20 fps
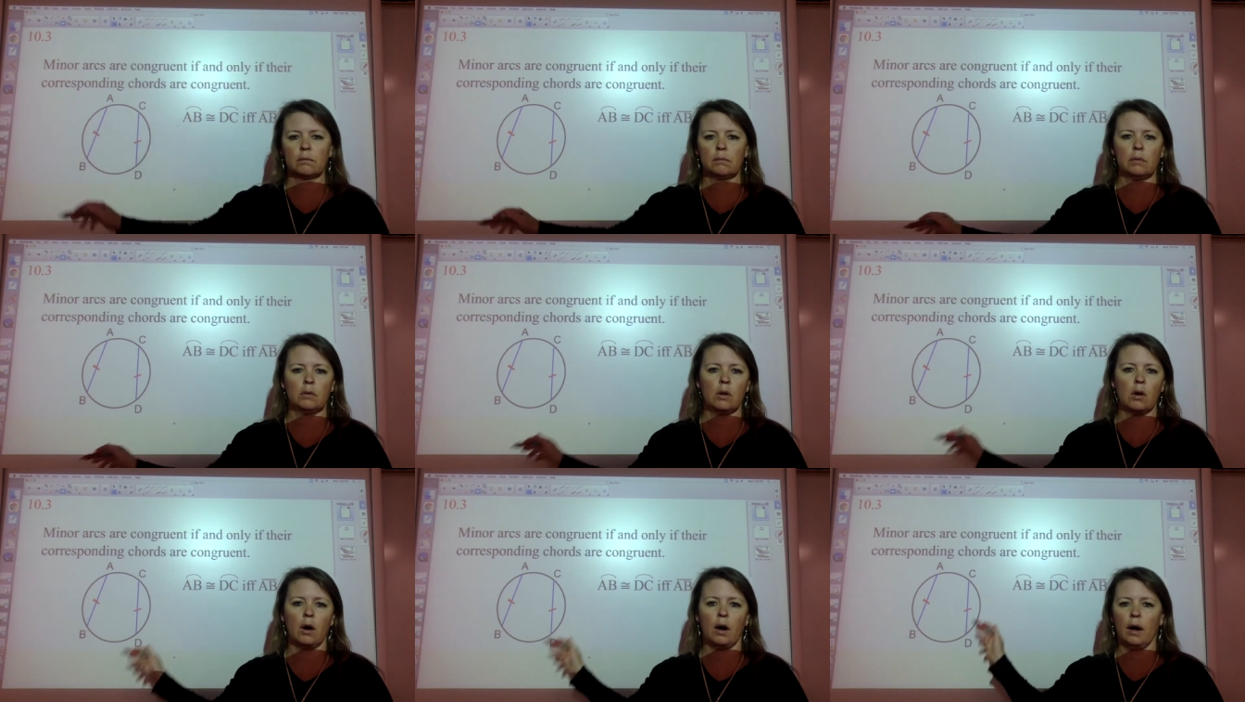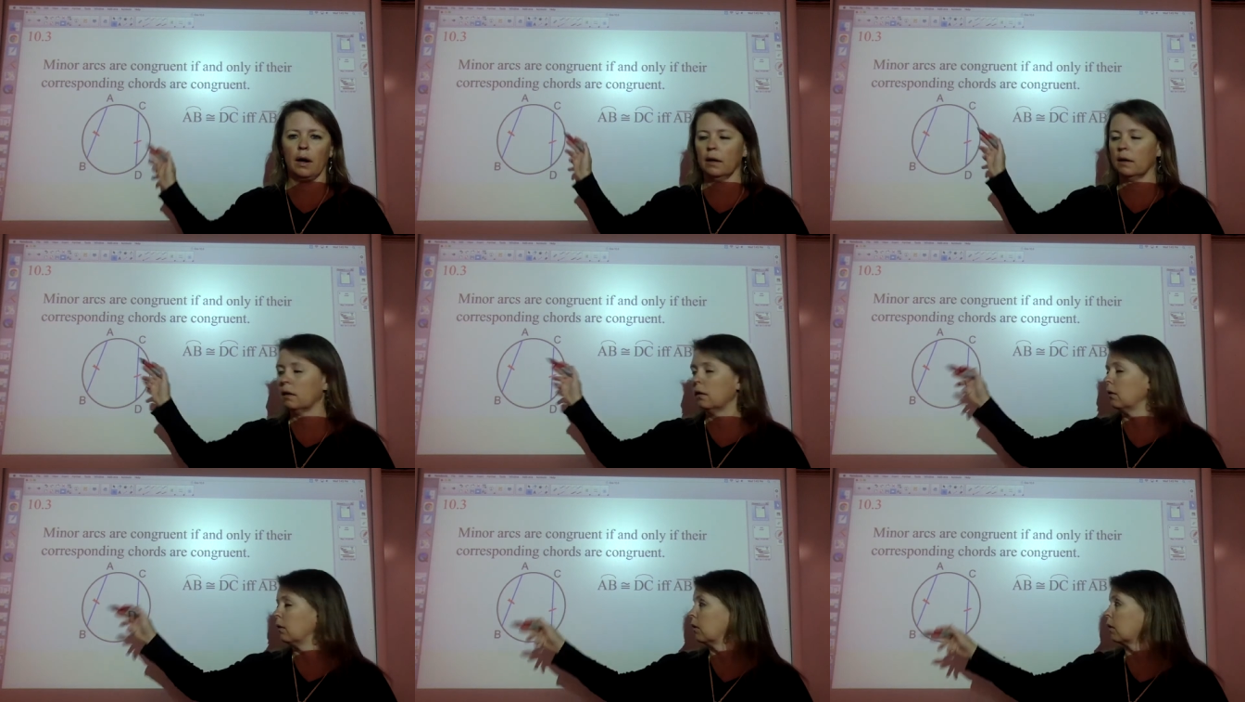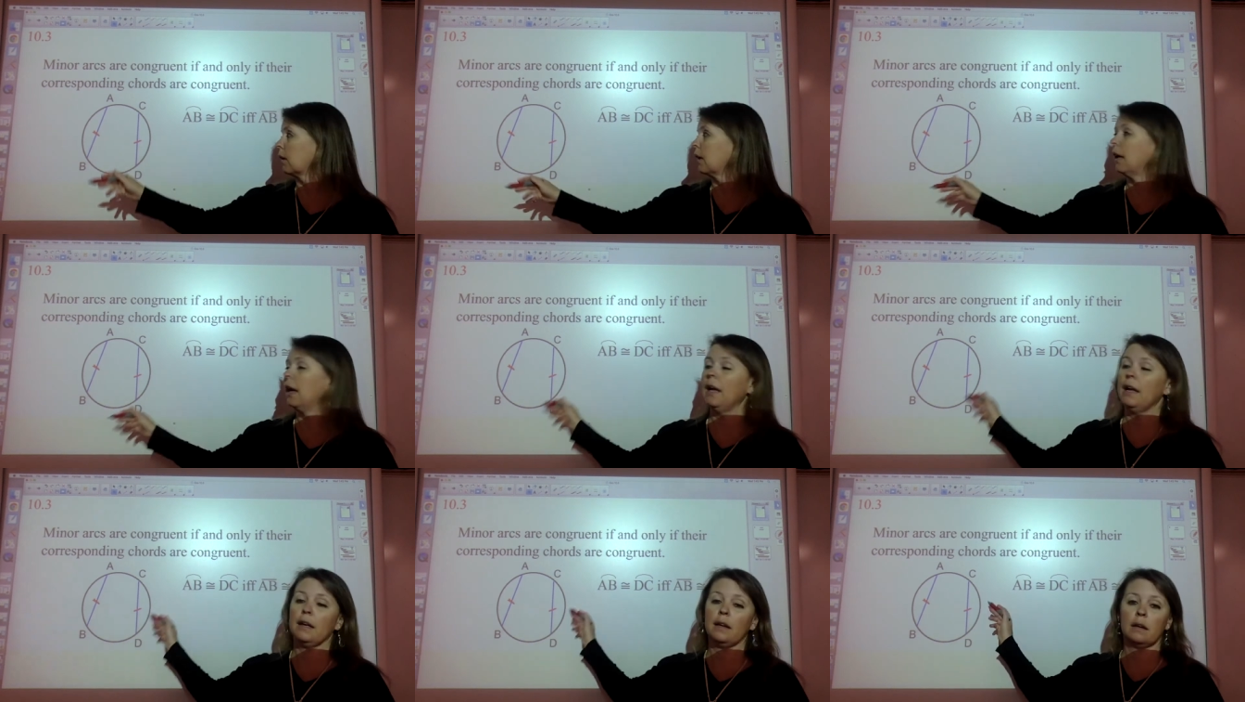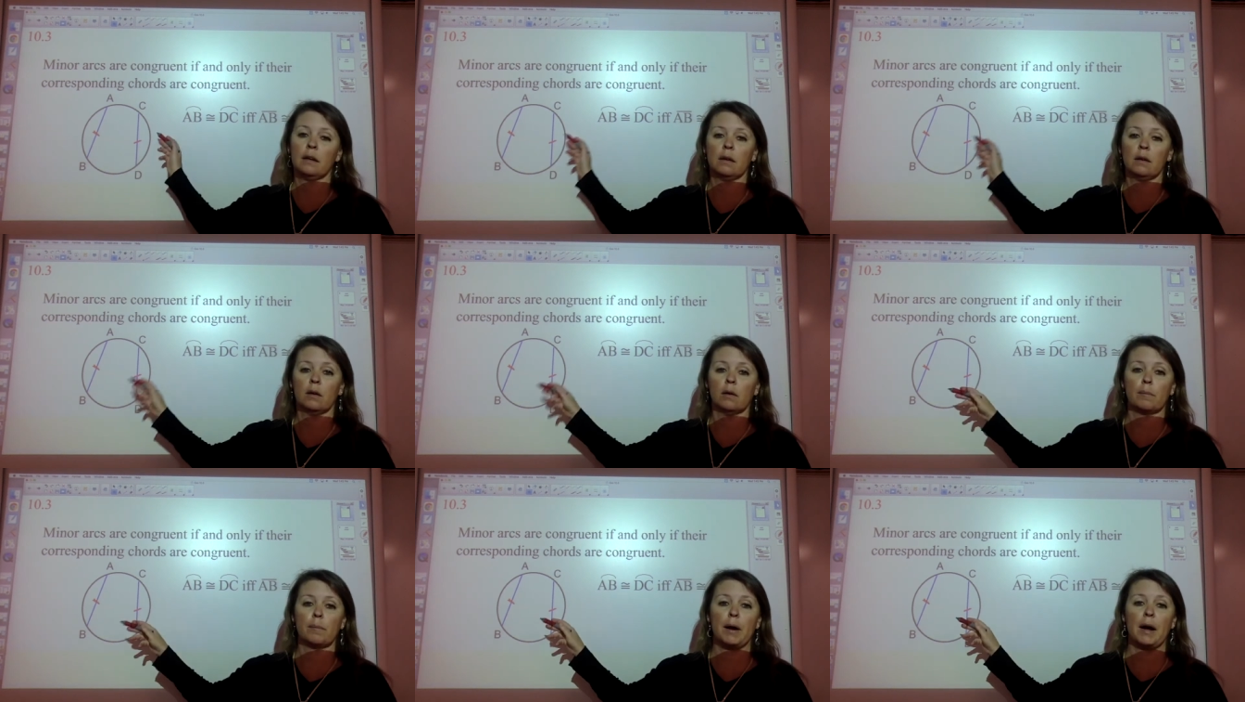log or cake
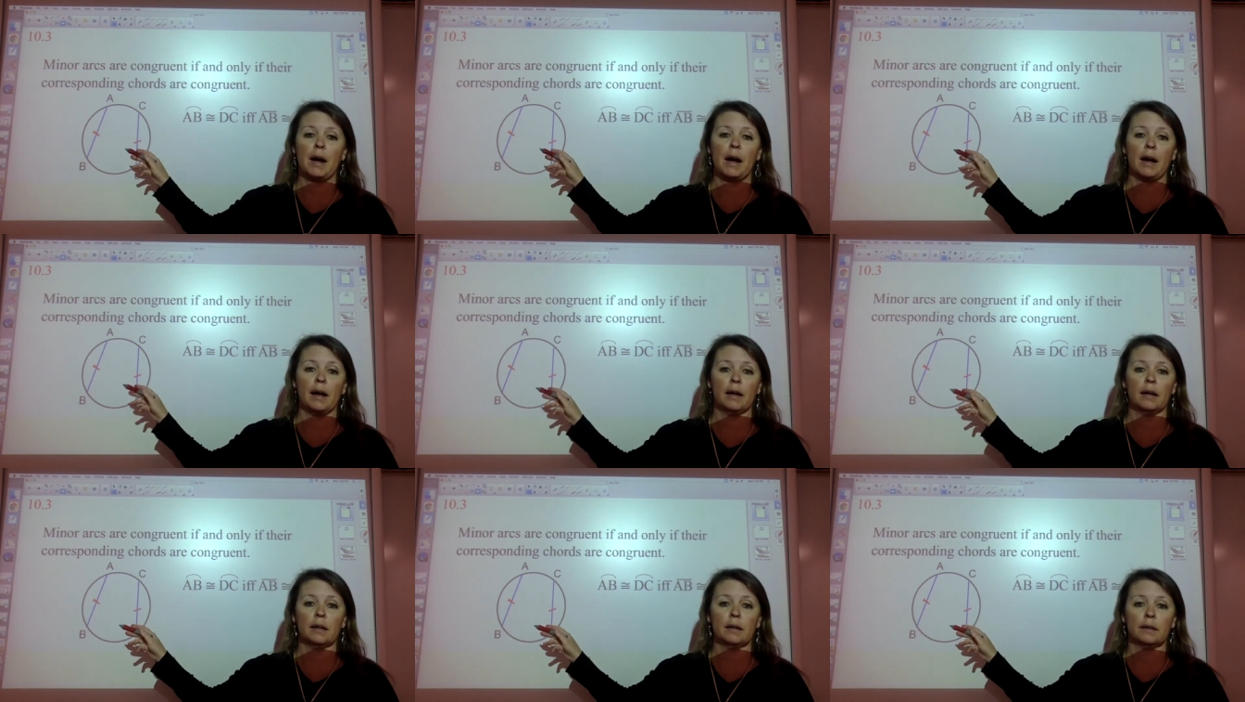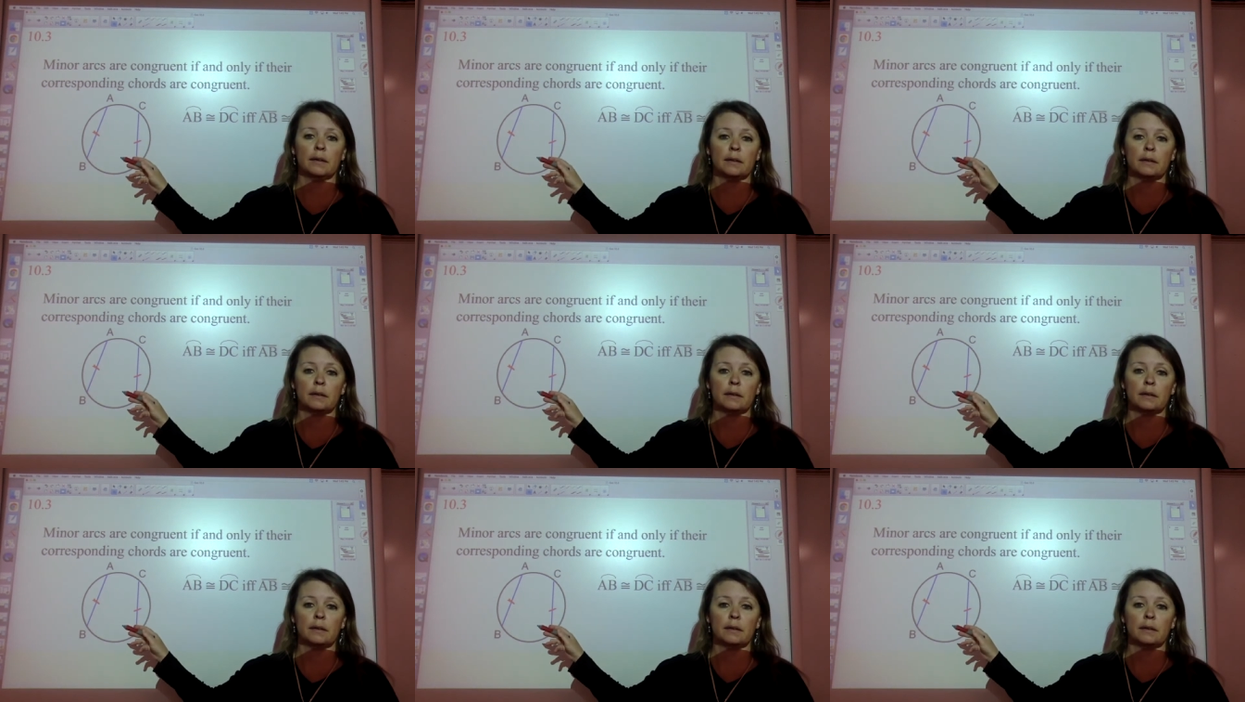or pie.